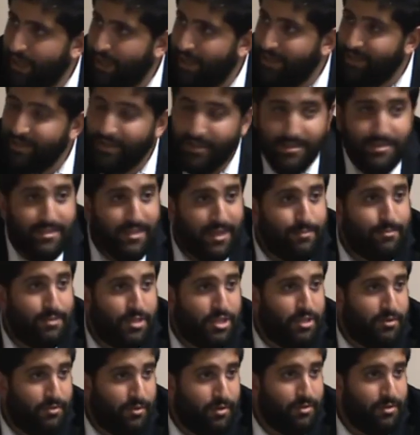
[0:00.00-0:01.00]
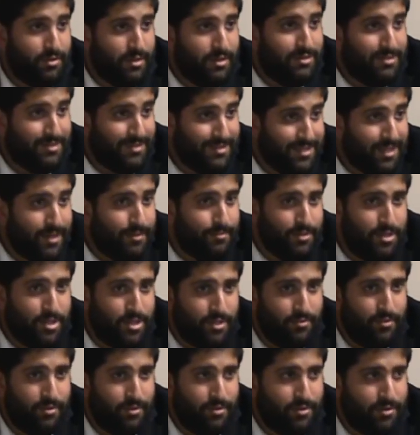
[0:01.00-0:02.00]
It, it's some yeshivot. It's some
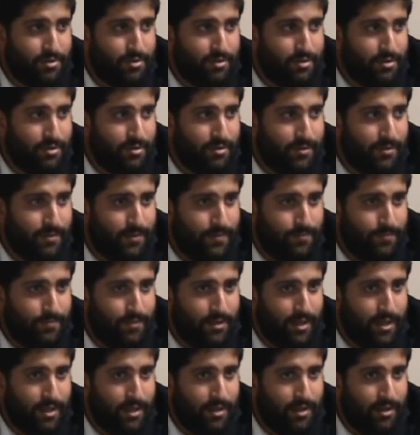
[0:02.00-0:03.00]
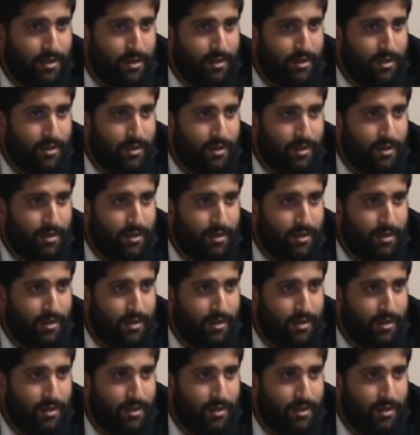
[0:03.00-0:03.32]
yeshivot. Even Lakewood?